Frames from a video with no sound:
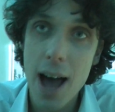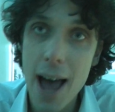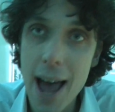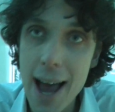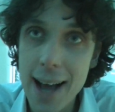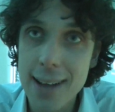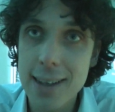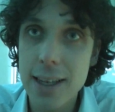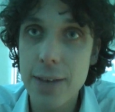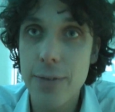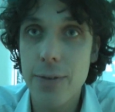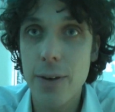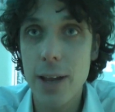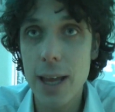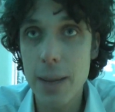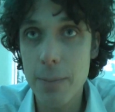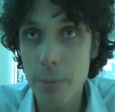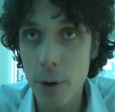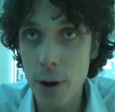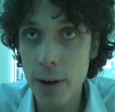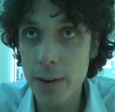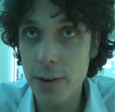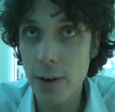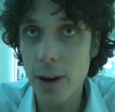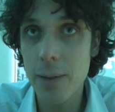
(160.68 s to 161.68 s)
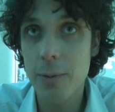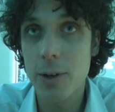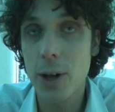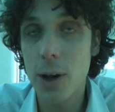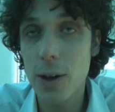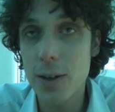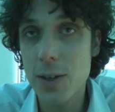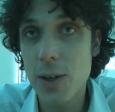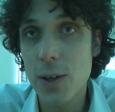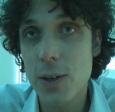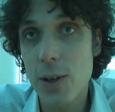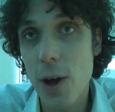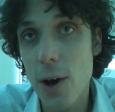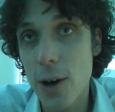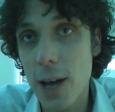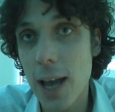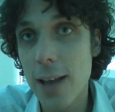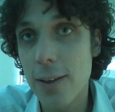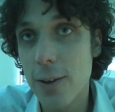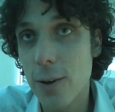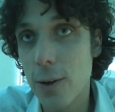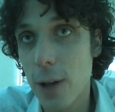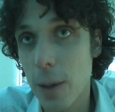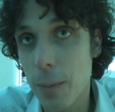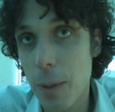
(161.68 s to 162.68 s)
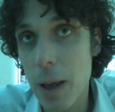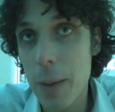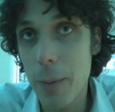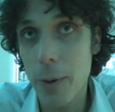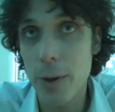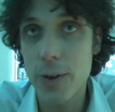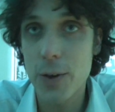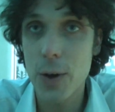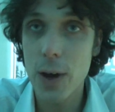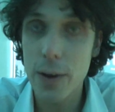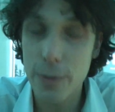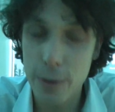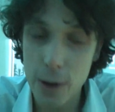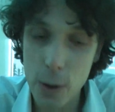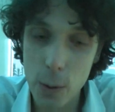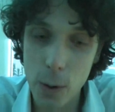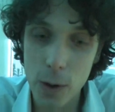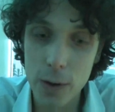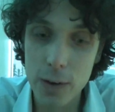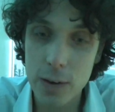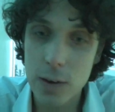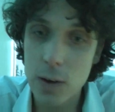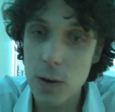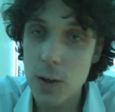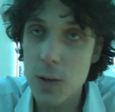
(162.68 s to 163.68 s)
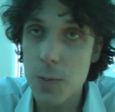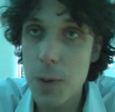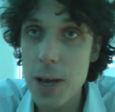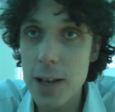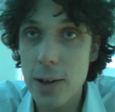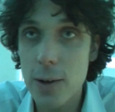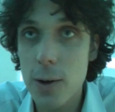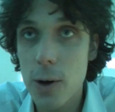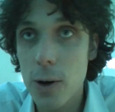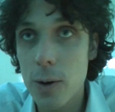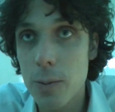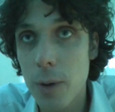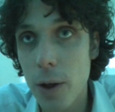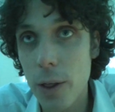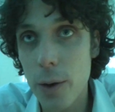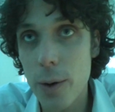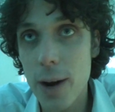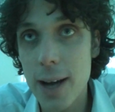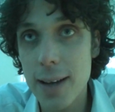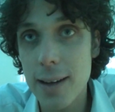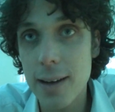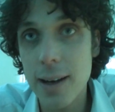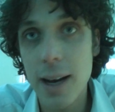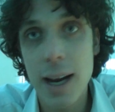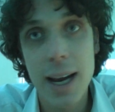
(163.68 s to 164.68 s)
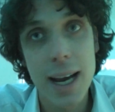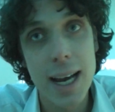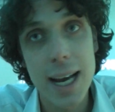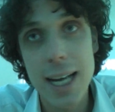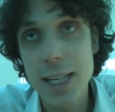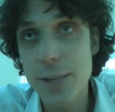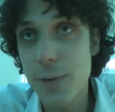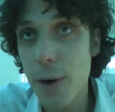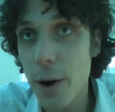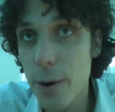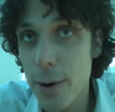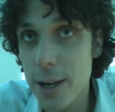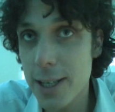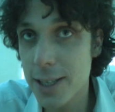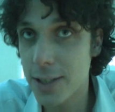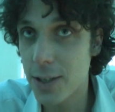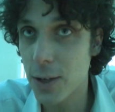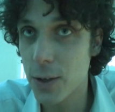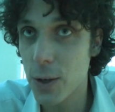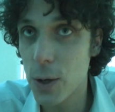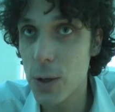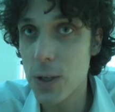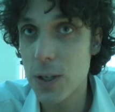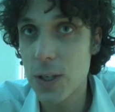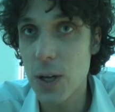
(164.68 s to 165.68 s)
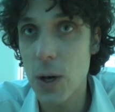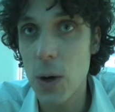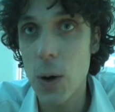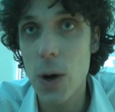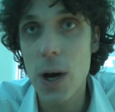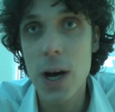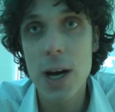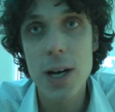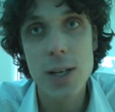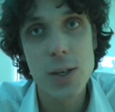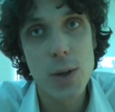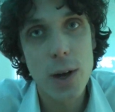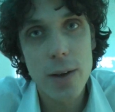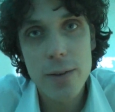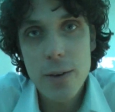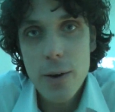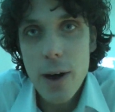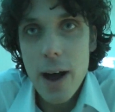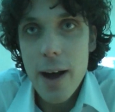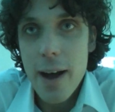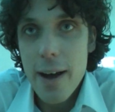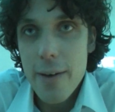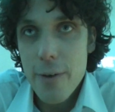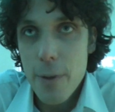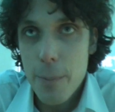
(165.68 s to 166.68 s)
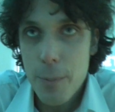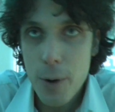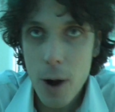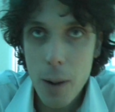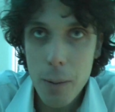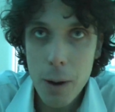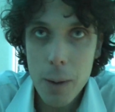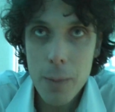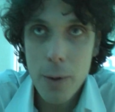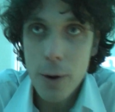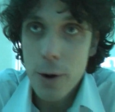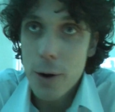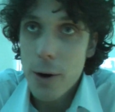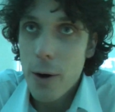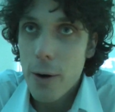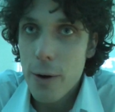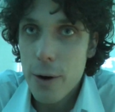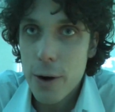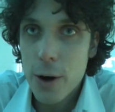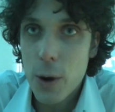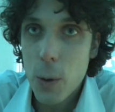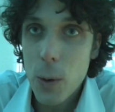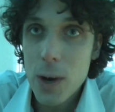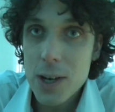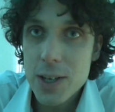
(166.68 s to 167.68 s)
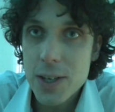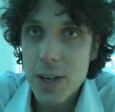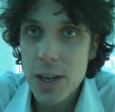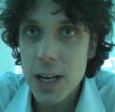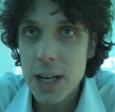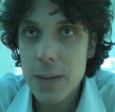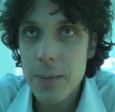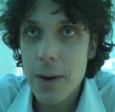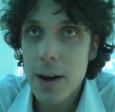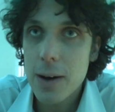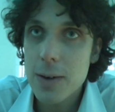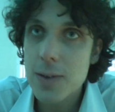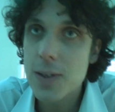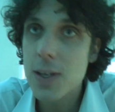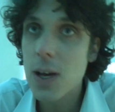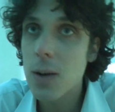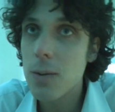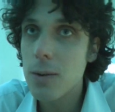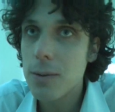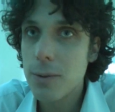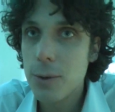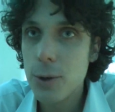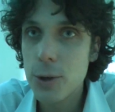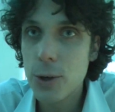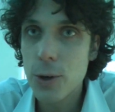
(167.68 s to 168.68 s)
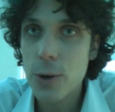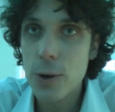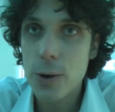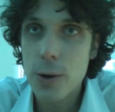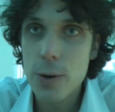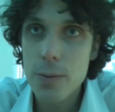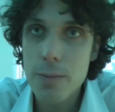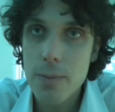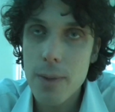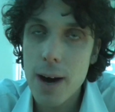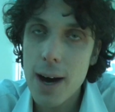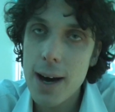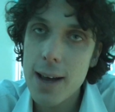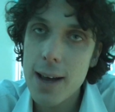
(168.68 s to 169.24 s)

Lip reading: actively monitoring, but also talking to the people. So if you want to speak to a moderator, it's very easy to do so. So if you have a problem or a question about someone who